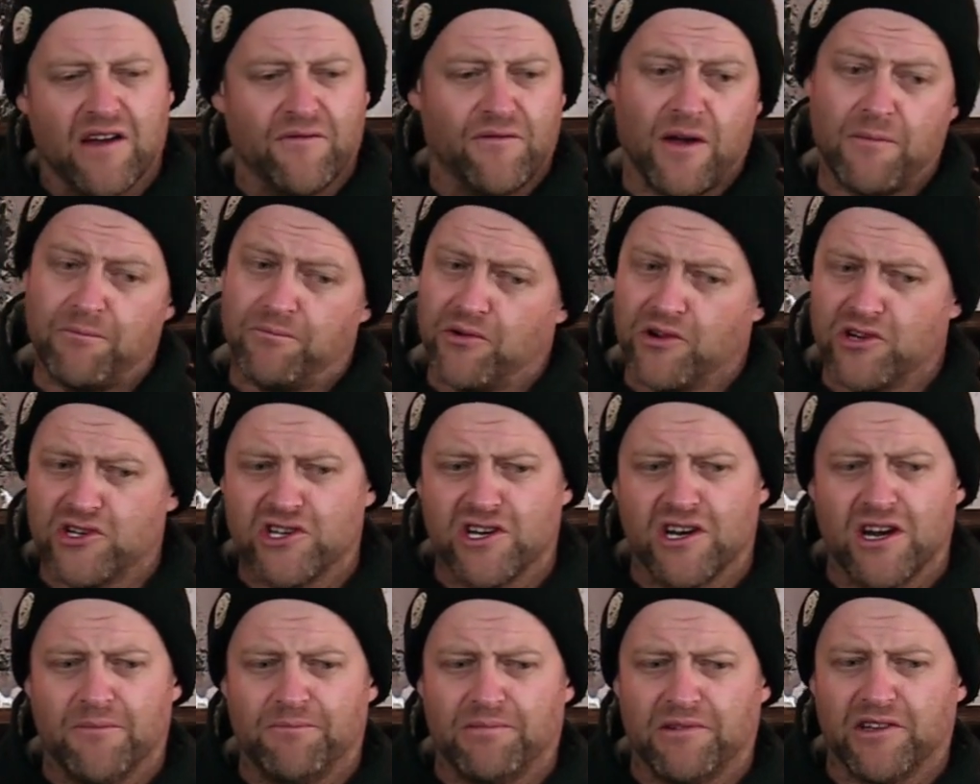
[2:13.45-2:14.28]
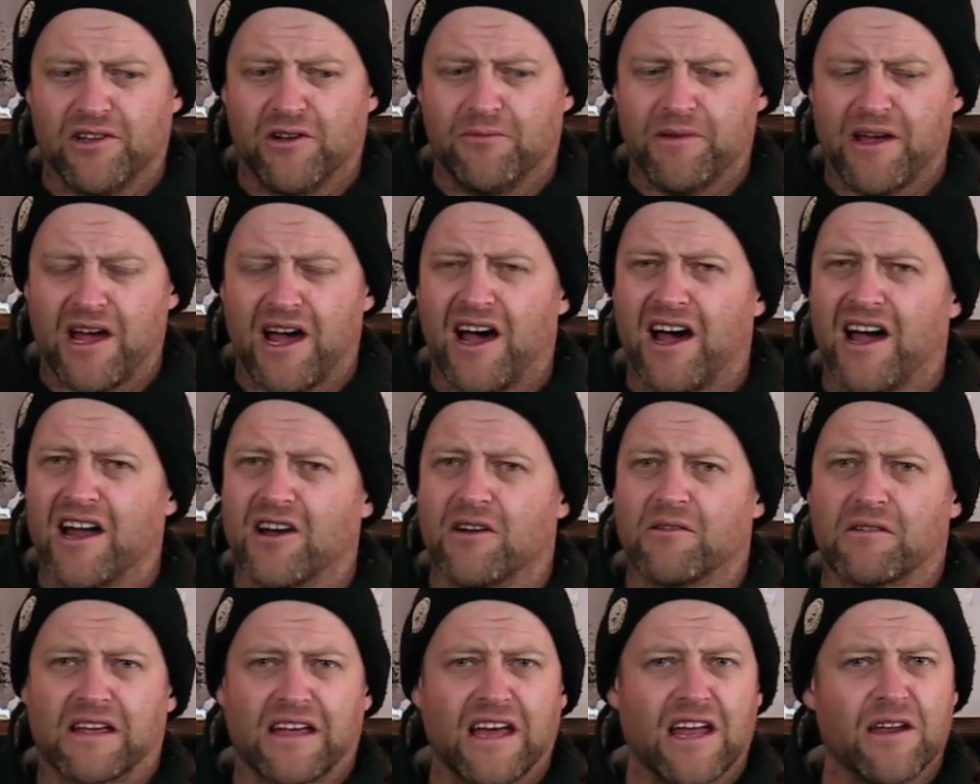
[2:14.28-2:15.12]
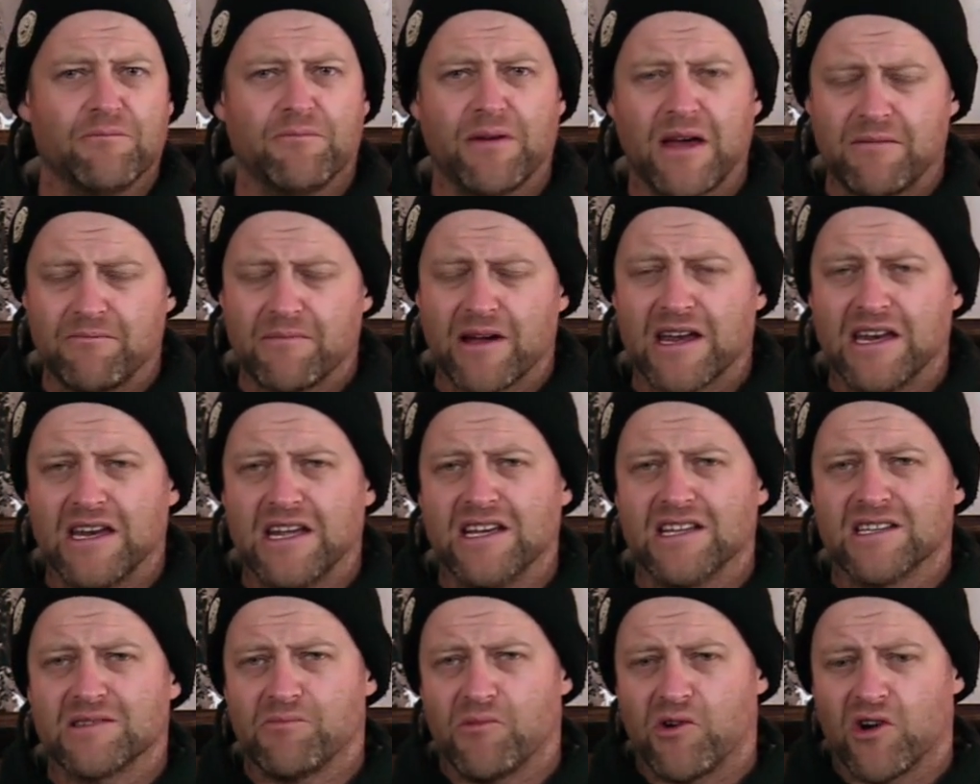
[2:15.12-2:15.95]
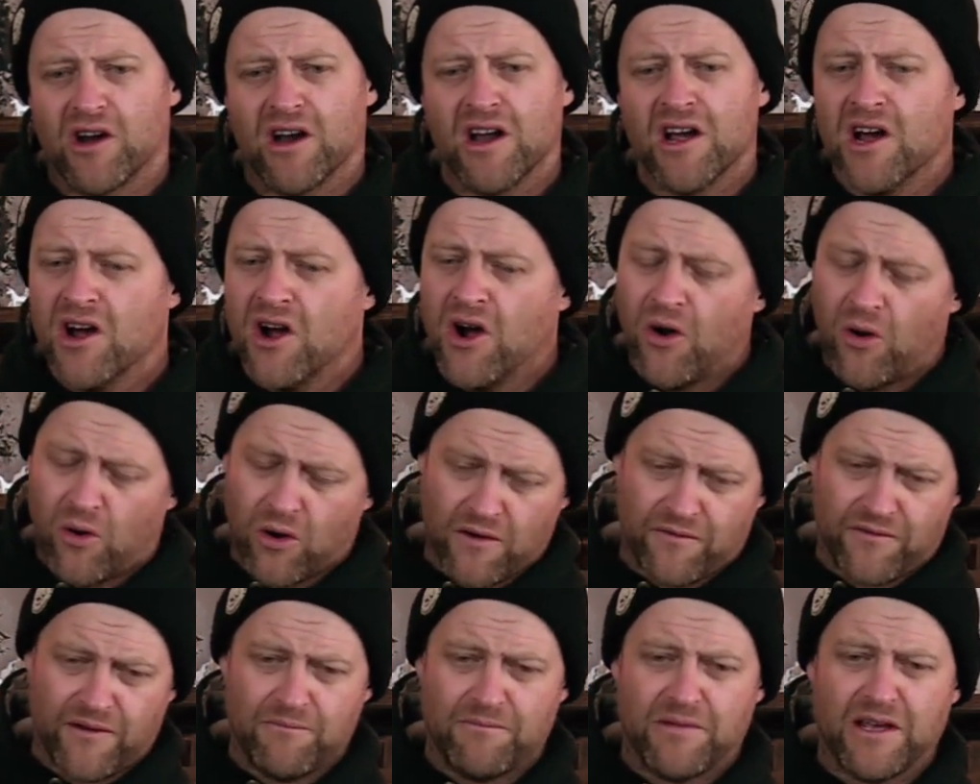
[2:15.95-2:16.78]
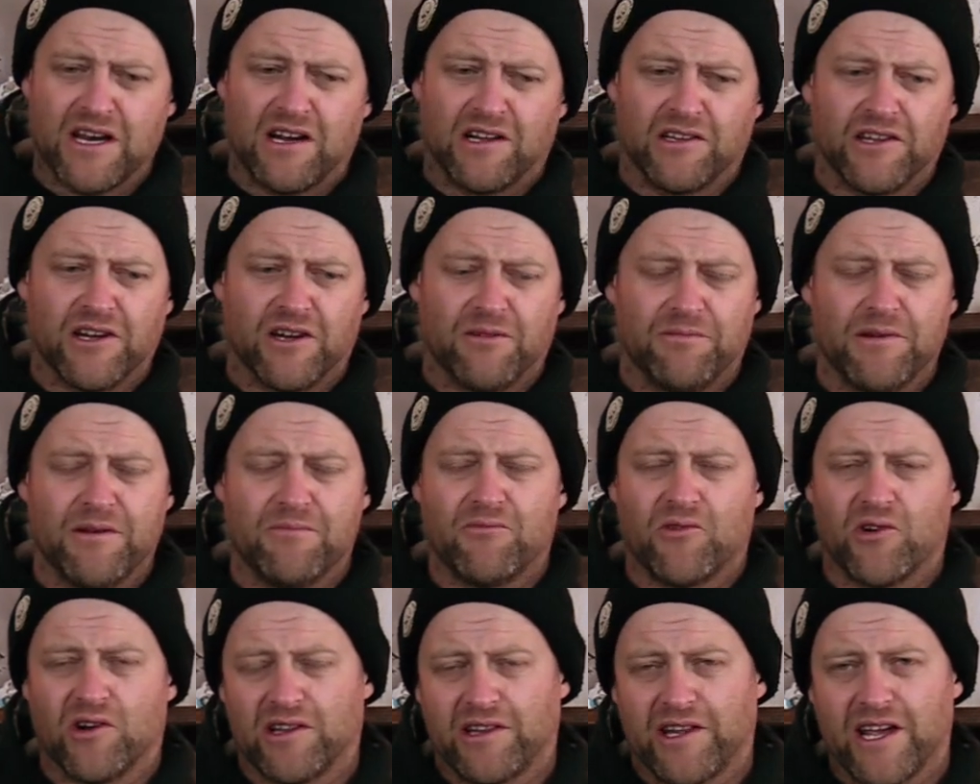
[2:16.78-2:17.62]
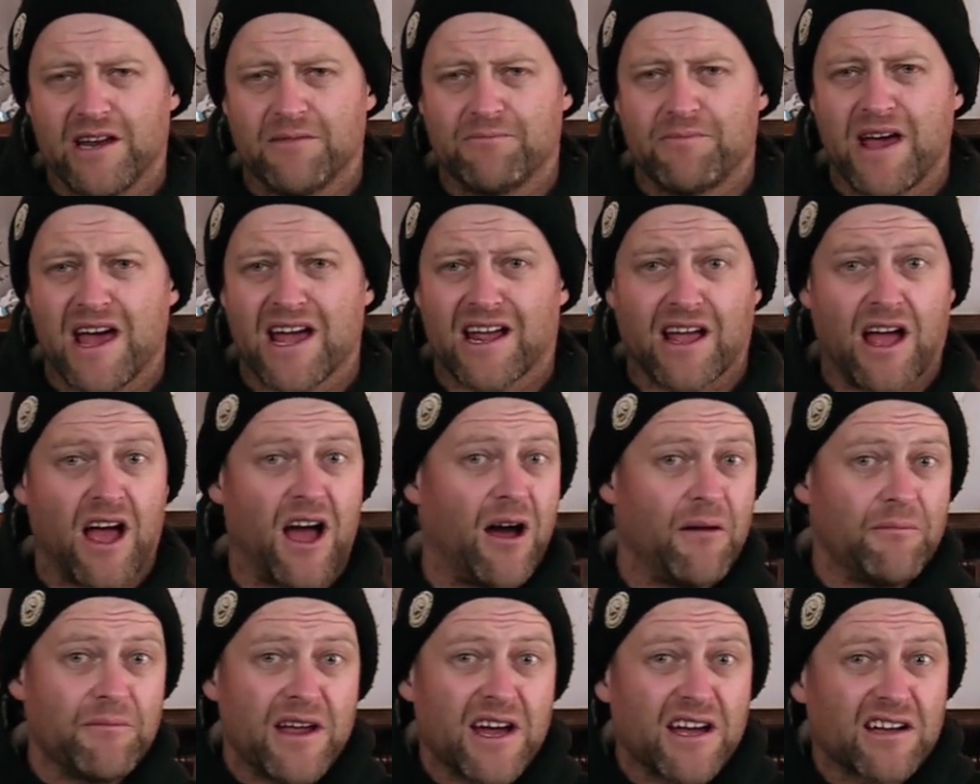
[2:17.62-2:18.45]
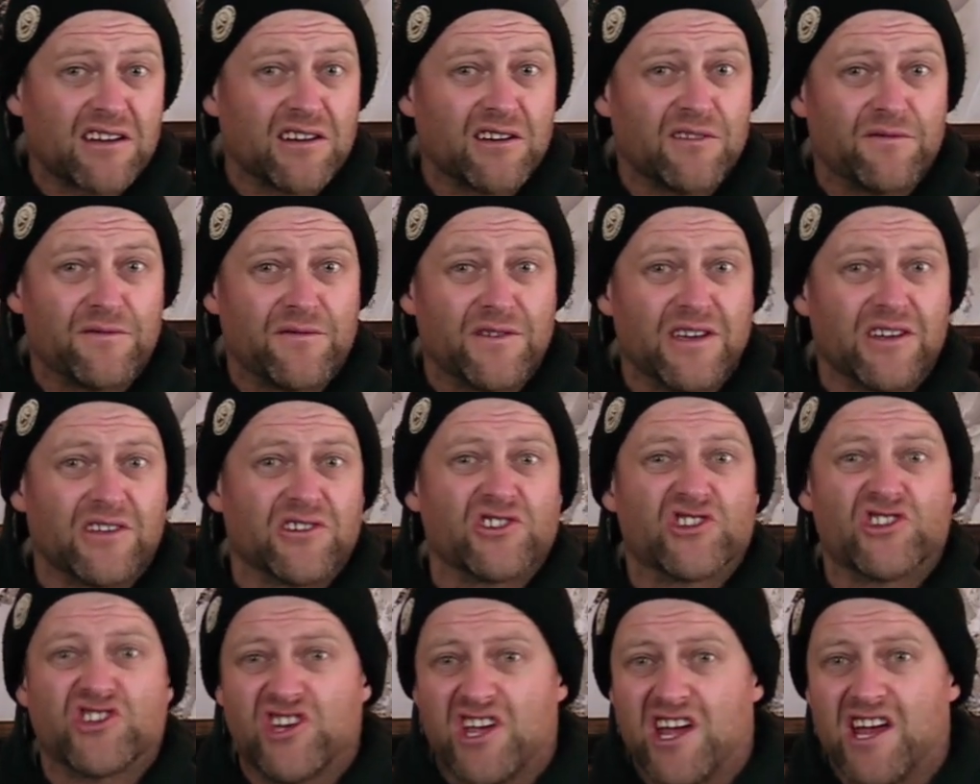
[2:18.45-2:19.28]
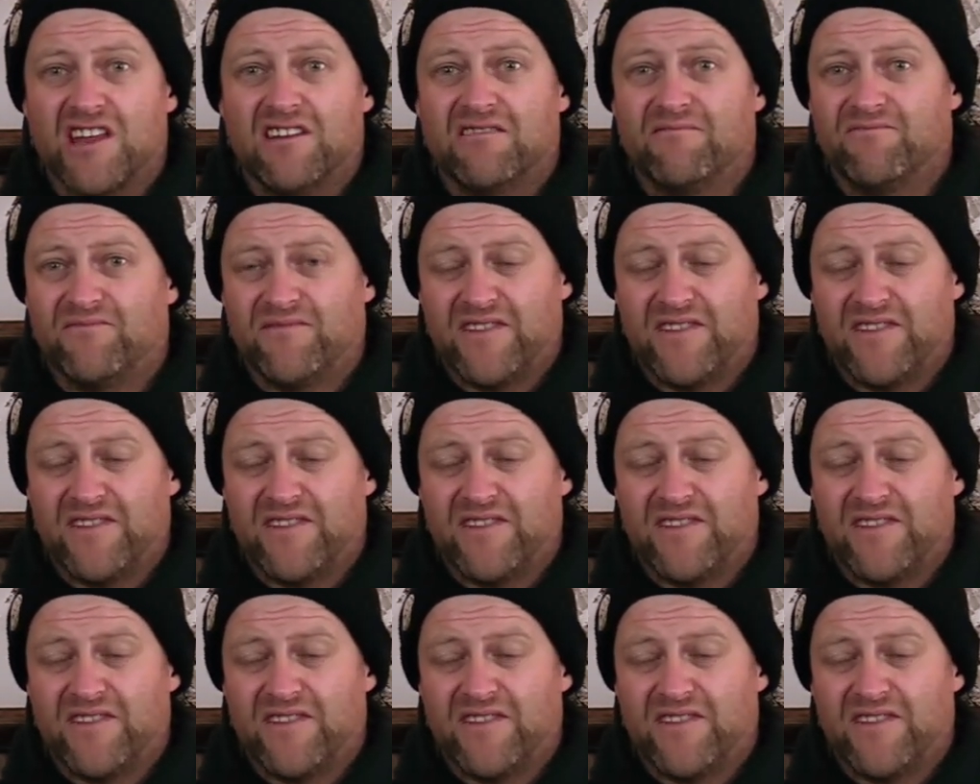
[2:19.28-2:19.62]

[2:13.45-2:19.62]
If I push it up a little bit higher, gotta bend my knees more, or if I'm being a little bit more laid back, I'm not gonna feel shit.